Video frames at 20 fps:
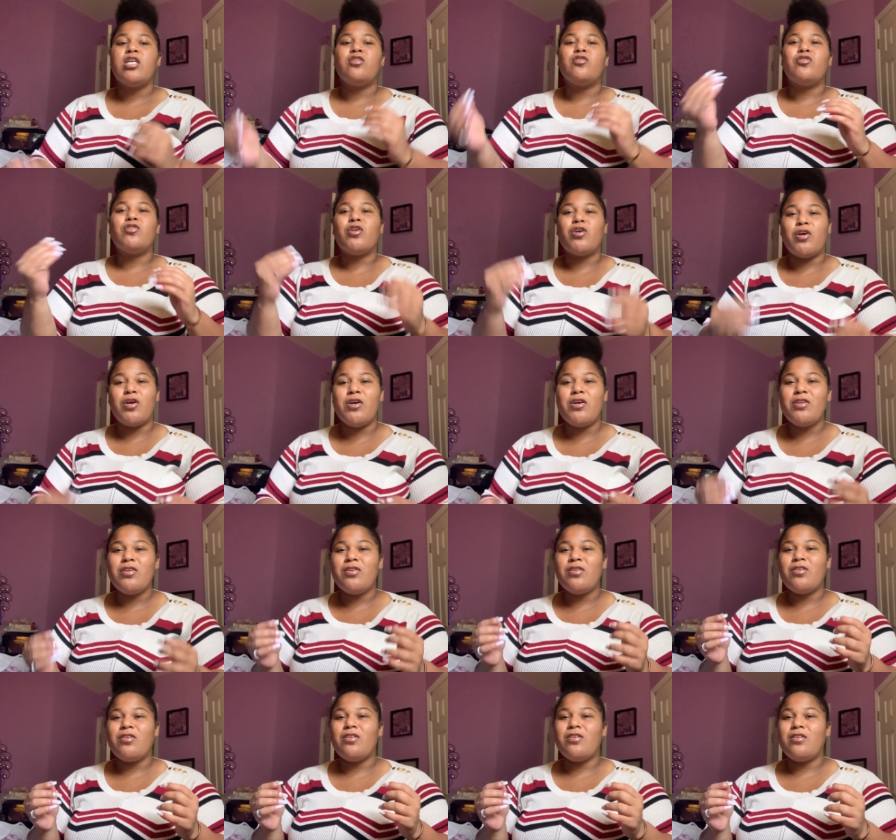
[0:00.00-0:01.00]

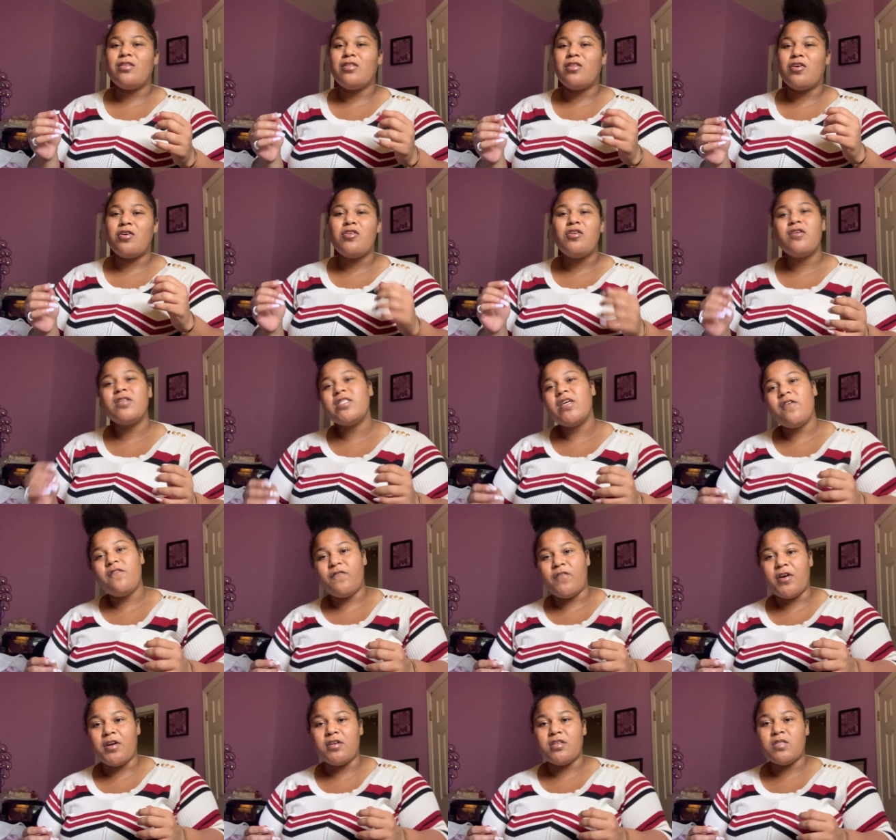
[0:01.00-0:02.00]
learn yourself
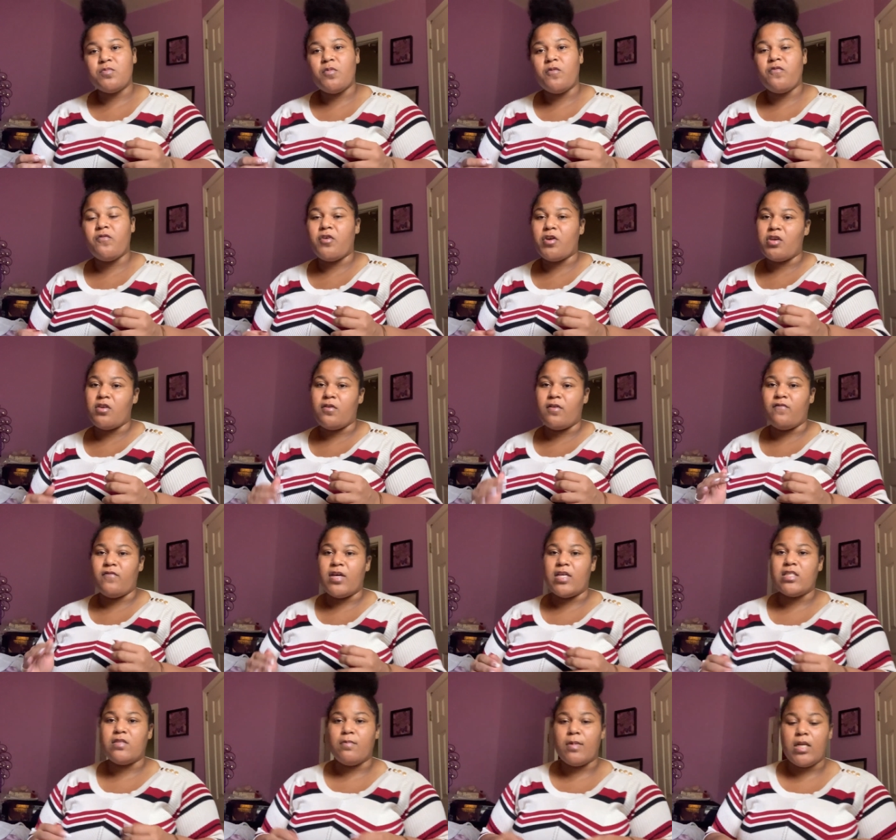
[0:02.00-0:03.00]
first before you
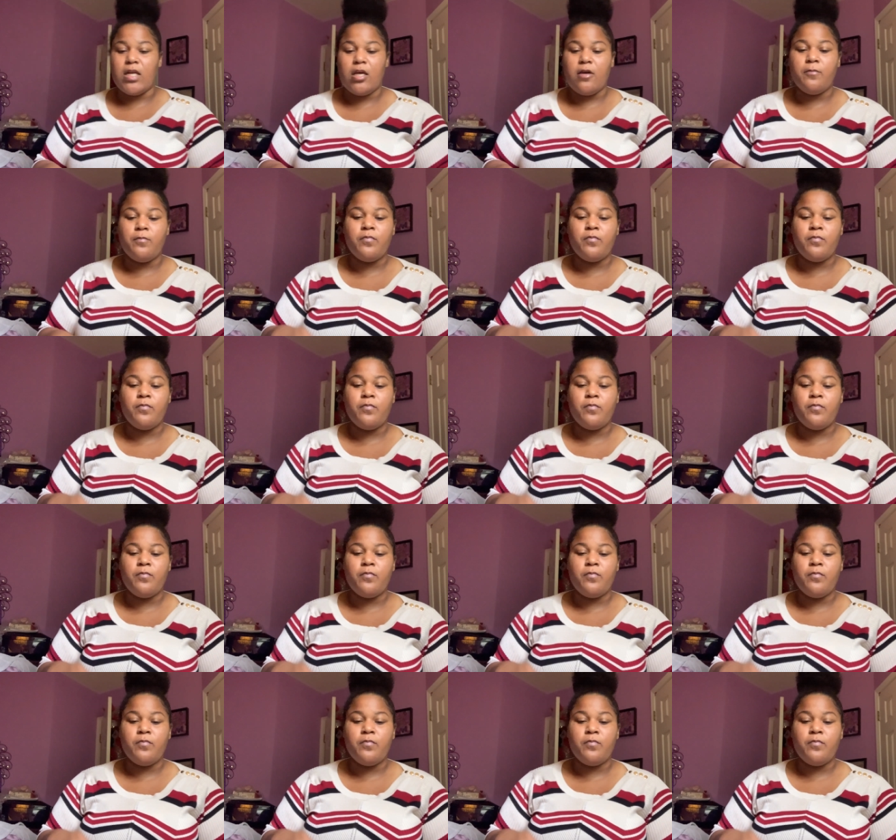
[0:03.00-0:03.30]
invest money.